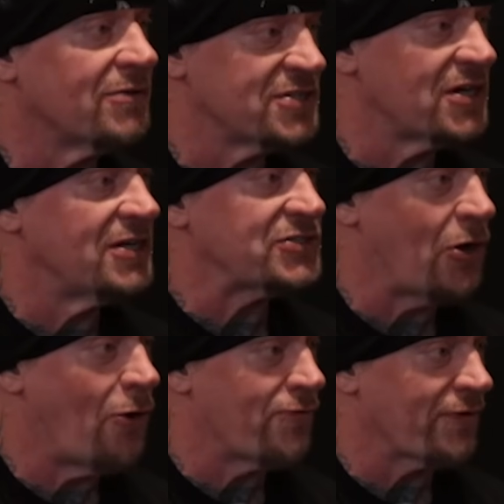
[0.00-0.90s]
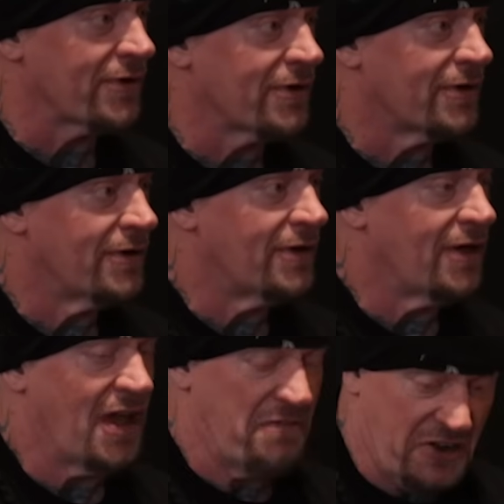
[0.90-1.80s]
This hunt's over. Yeah.
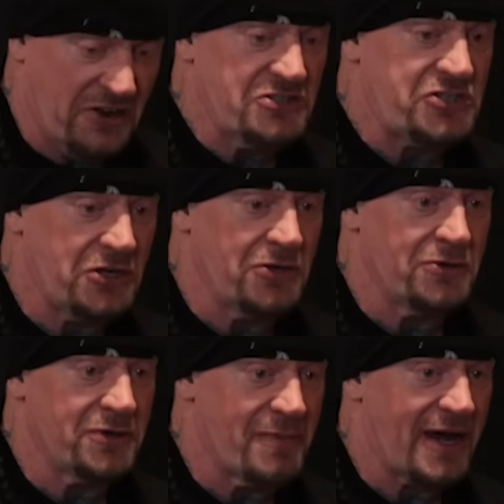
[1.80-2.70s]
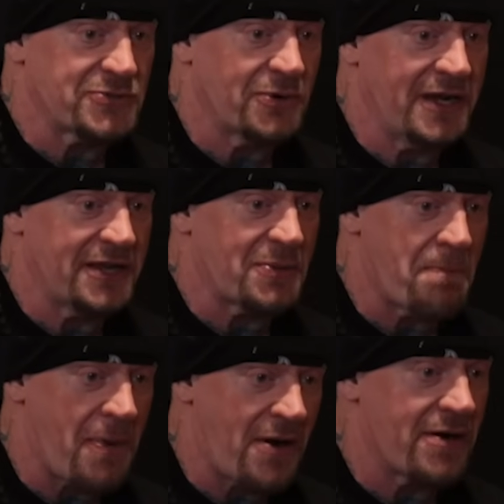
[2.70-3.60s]
If you're going to shoot, you might as well hit the
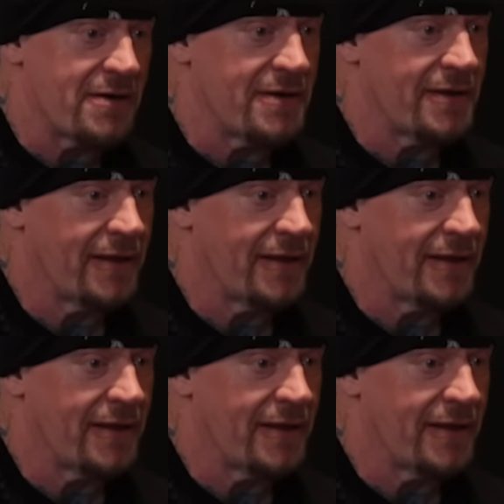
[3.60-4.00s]
bird.